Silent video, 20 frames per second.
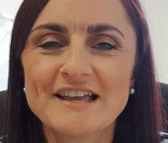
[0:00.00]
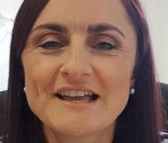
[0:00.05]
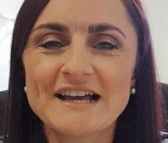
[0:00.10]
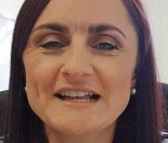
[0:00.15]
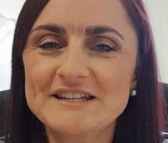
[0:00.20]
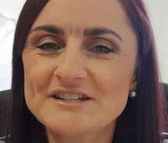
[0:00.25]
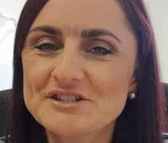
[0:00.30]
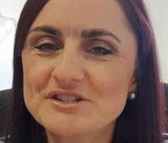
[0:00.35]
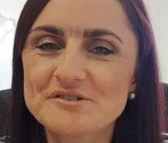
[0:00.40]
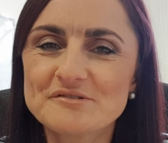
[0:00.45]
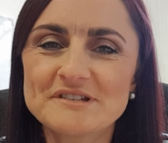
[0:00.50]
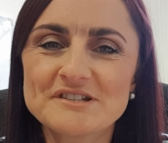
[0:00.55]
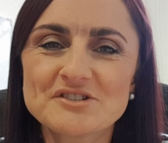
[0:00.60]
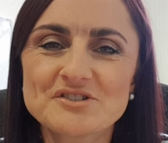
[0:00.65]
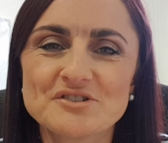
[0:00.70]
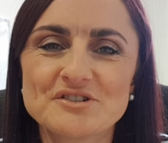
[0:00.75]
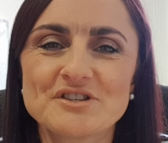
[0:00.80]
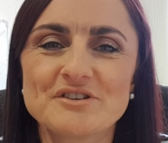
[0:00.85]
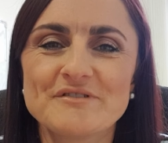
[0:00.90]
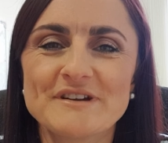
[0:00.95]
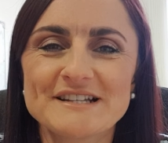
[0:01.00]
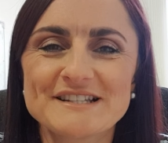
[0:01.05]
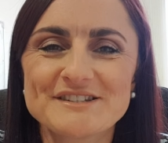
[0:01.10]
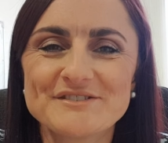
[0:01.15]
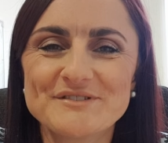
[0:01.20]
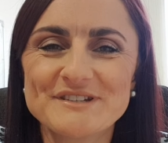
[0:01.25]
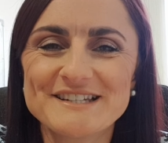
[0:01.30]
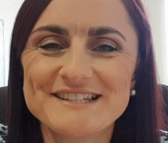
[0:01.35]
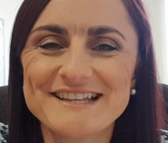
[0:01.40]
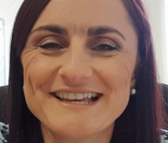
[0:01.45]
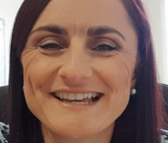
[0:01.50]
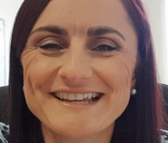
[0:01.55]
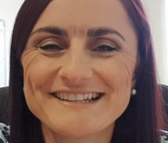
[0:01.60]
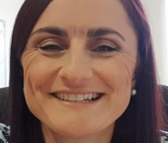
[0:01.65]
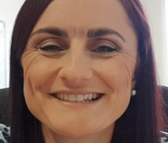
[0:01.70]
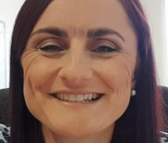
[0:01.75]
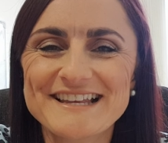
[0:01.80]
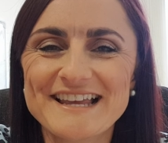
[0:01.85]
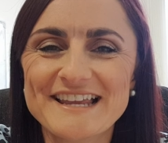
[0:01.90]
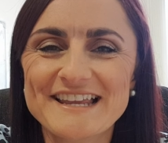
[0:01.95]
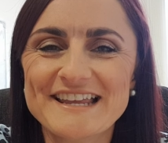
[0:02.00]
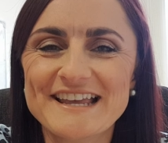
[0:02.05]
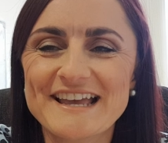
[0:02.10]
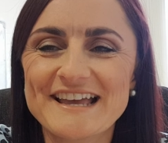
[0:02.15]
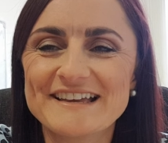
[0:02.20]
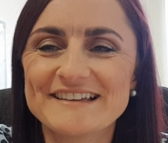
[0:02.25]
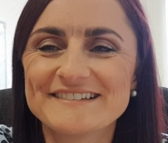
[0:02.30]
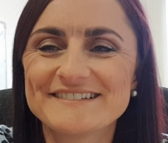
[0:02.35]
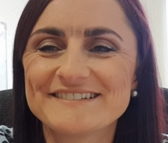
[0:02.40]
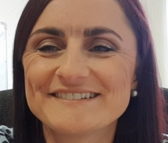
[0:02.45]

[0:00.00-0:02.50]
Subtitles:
And do enjoy the rest of your day. Take care.